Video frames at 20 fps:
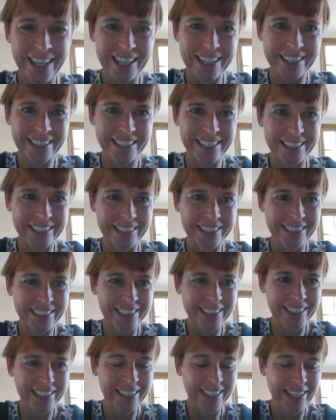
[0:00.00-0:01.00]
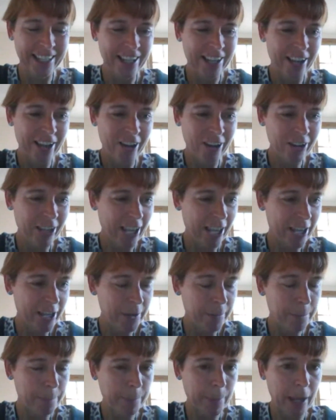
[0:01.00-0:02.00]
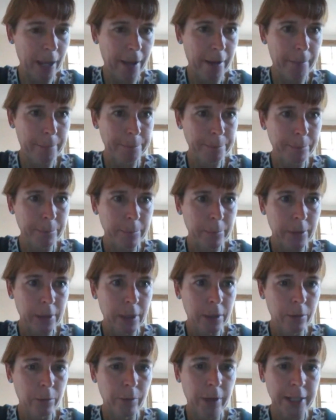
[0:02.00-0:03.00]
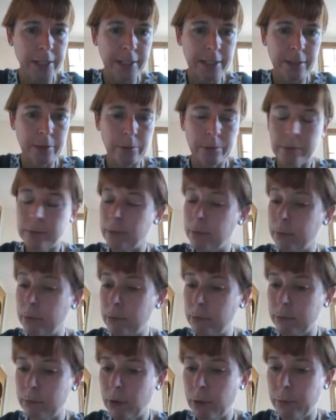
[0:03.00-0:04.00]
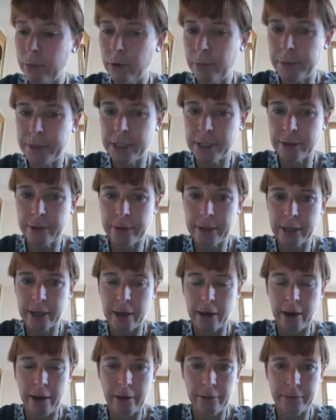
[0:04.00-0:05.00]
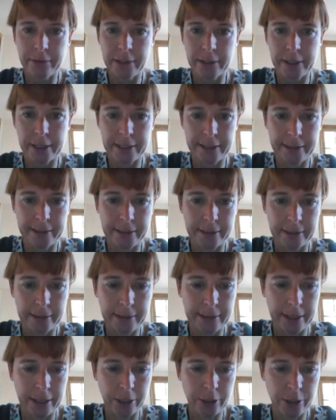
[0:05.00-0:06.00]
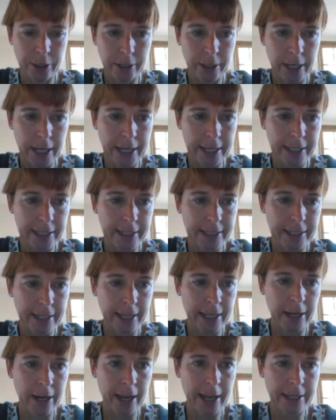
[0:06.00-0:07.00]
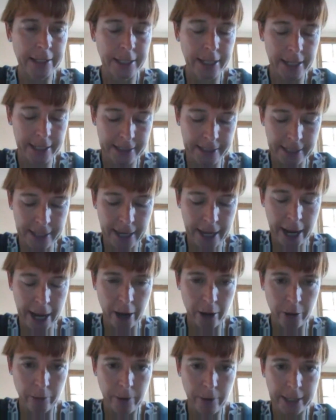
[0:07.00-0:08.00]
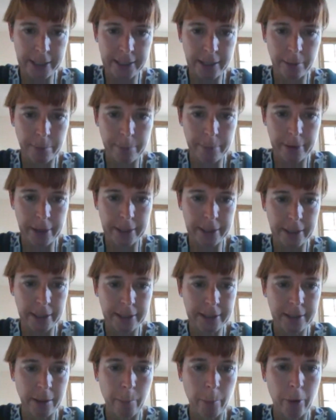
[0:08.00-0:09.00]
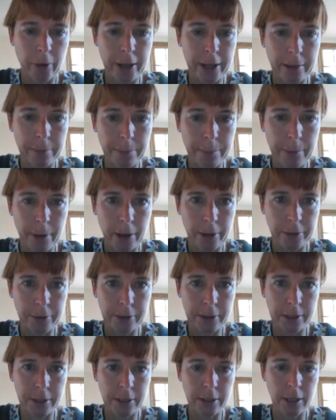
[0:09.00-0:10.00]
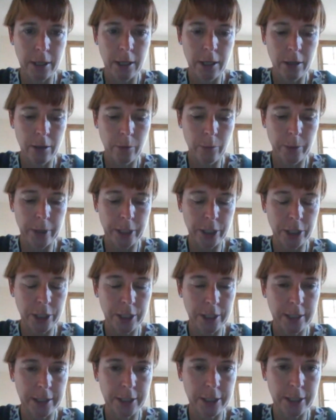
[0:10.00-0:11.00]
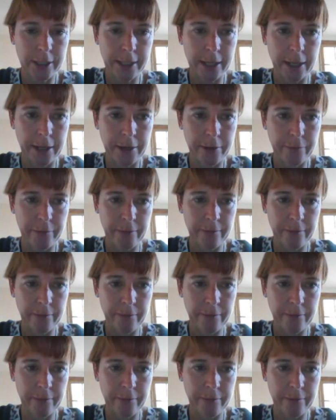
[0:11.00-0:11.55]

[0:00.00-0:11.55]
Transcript: Excellent. Okay. Right, so what we'll be doing after this session is, as yesterday, I'll write up a summary post, which just kind of